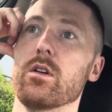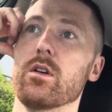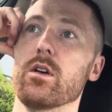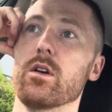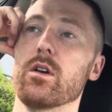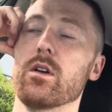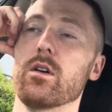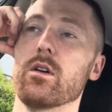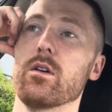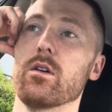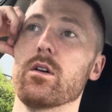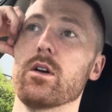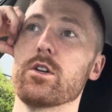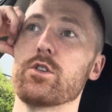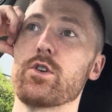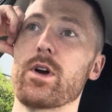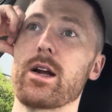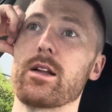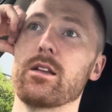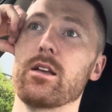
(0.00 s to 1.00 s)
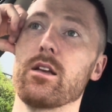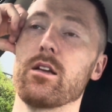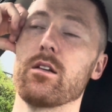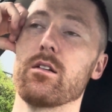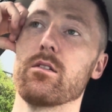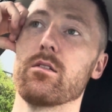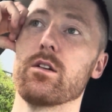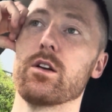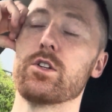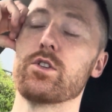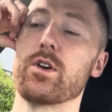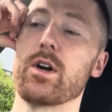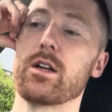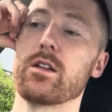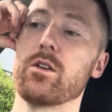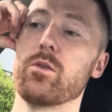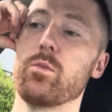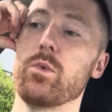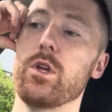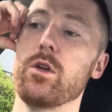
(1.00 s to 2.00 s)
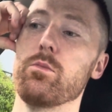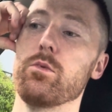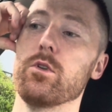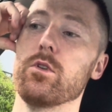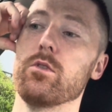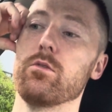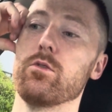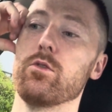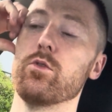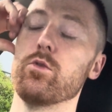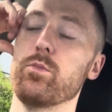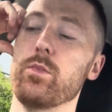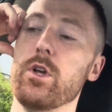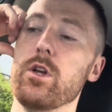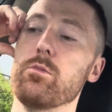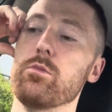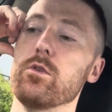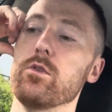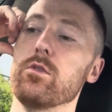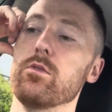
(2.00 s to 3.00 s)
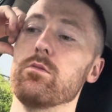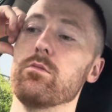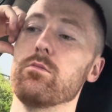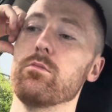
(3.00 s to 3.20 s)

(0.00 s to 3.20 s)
and uh, attracting attracting people, good people,